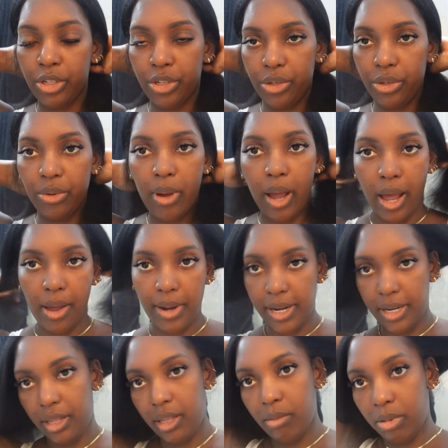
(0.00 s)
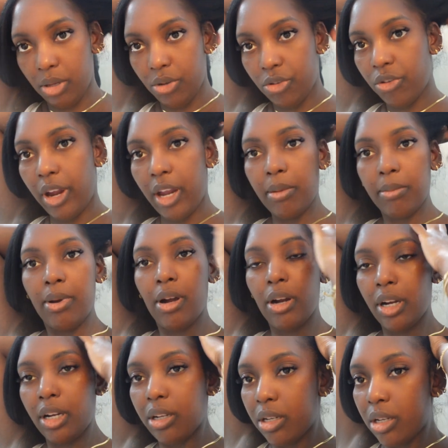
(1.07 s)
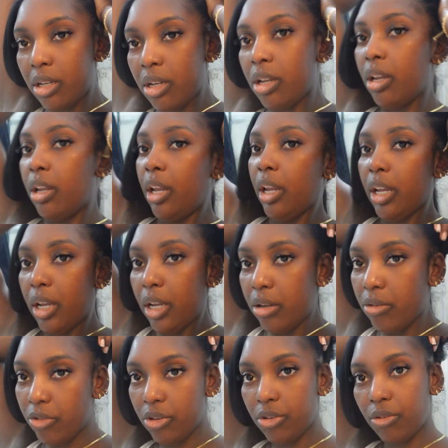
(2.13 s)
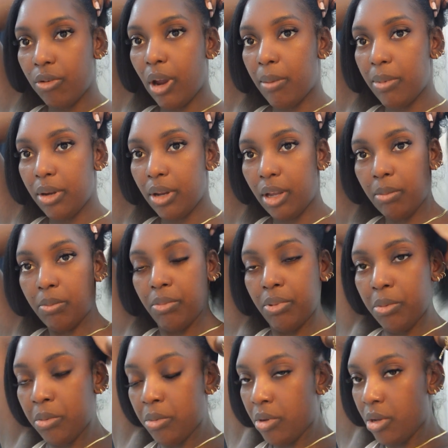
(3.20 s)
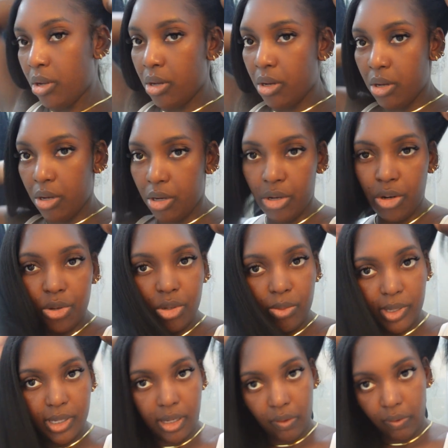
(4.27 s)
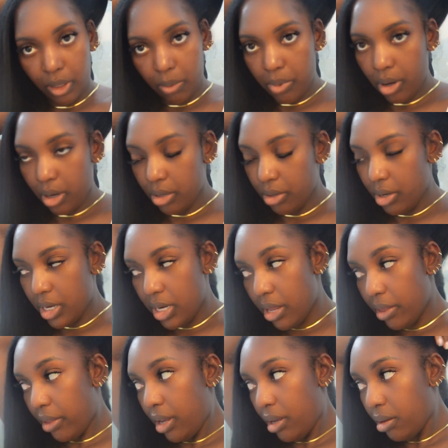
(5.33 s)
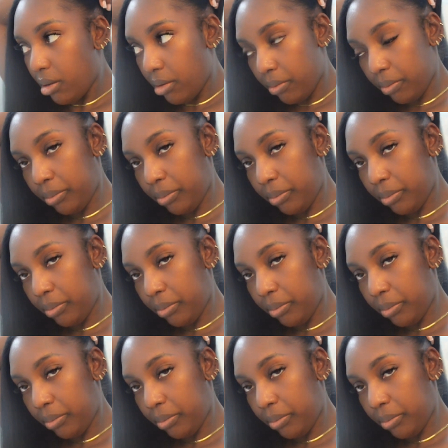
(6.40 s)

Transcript: to how I did the blow drying part. I kind of just grab it up, no specific part or anything.